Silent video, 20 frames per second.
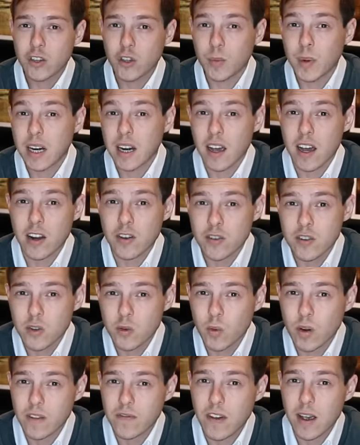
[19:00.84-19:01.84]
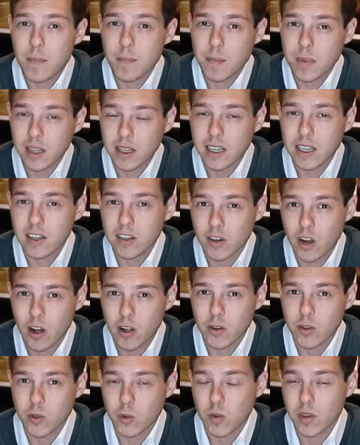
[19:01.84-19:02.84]
to about one hundred twenty-five million
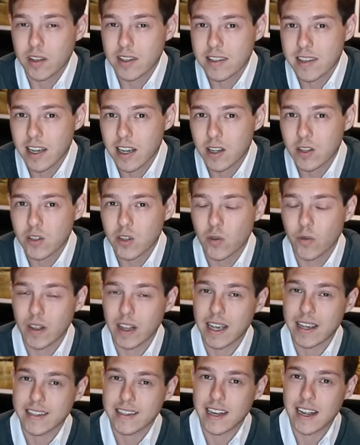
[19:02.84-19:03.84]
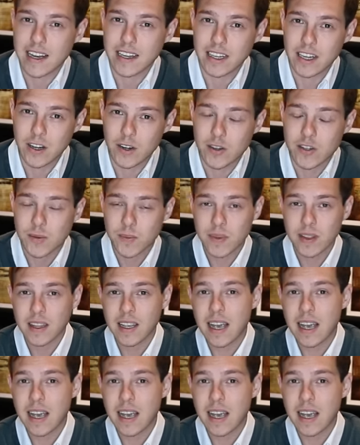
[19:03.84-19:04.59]
dollars worth of sales over the last ten years,